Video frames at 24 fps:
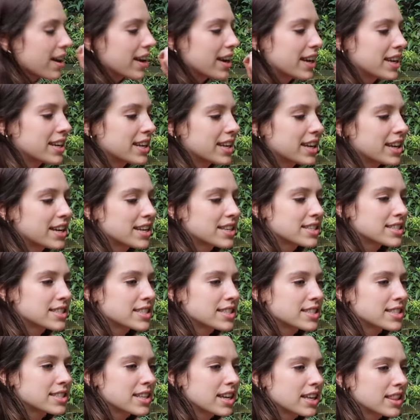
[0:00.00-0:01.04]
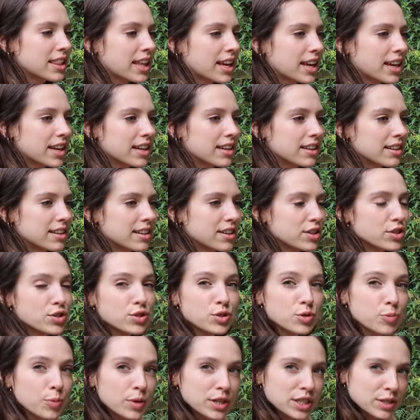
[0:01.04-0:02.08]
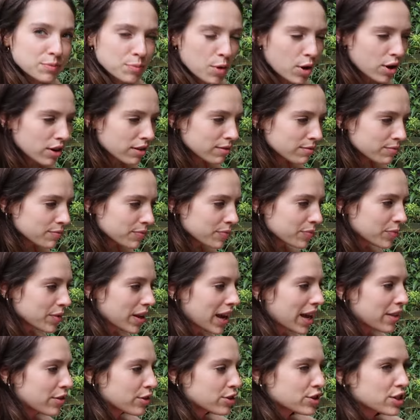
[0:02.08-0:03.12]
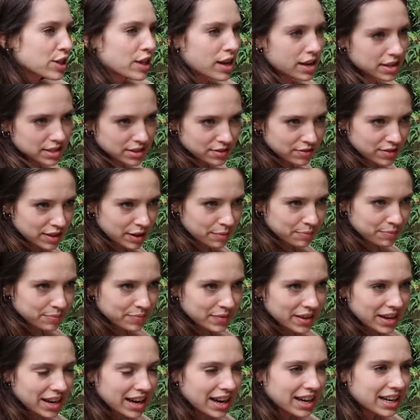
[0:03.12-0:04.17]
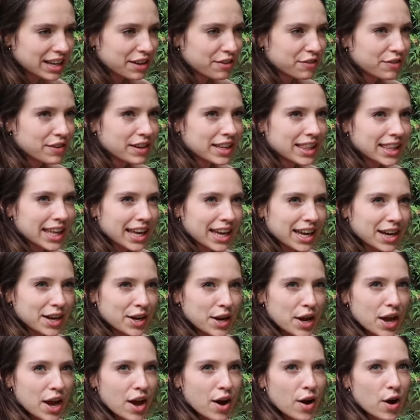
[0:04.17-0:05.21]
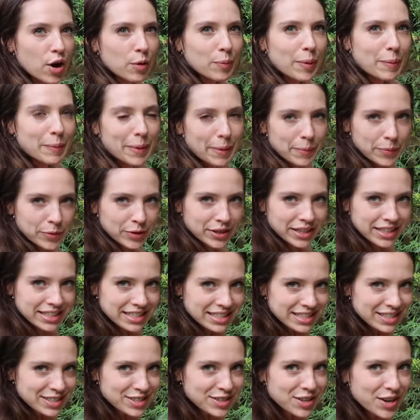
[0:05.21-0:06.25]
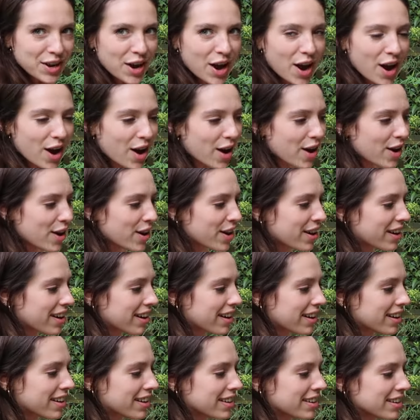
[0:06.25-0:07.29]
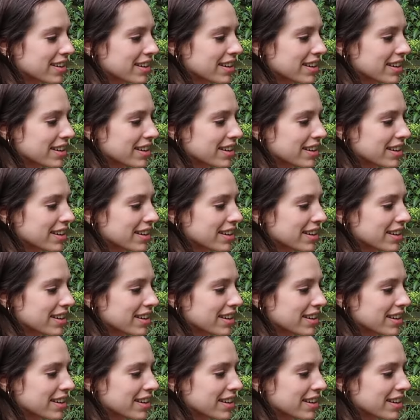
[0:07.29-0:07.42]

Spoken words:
it is like super small and there's lots of them, and I feel like all my memories are